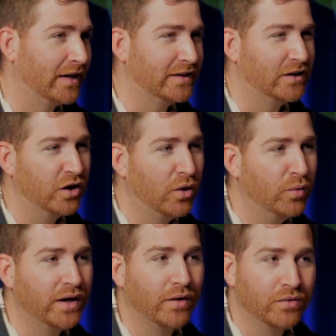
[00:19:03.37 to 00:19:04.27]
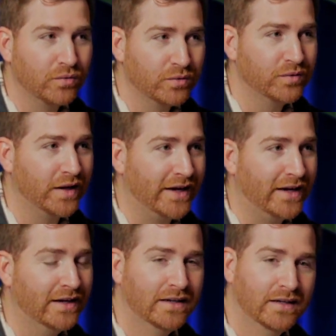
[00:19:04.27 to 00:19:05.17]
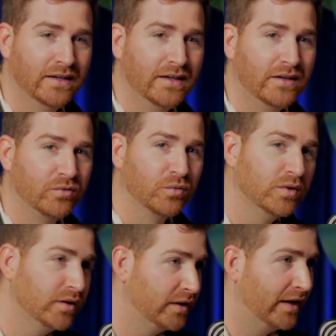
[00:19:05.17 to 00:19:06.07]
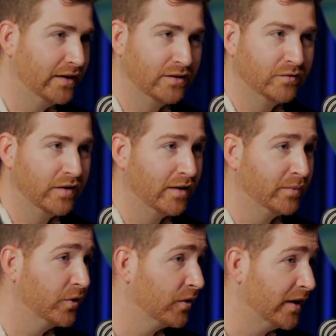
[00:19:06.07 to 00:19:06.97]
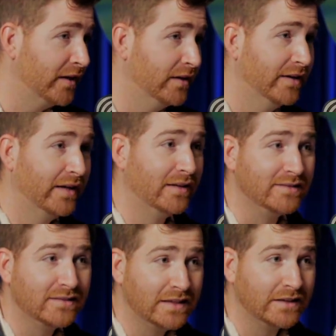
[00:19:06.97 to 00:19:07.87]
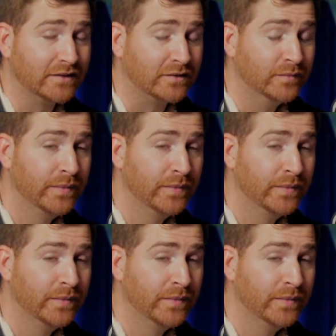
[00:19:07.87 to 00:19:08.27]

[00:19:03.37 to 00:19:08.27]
Like, going through that is really how you develop grit and skill.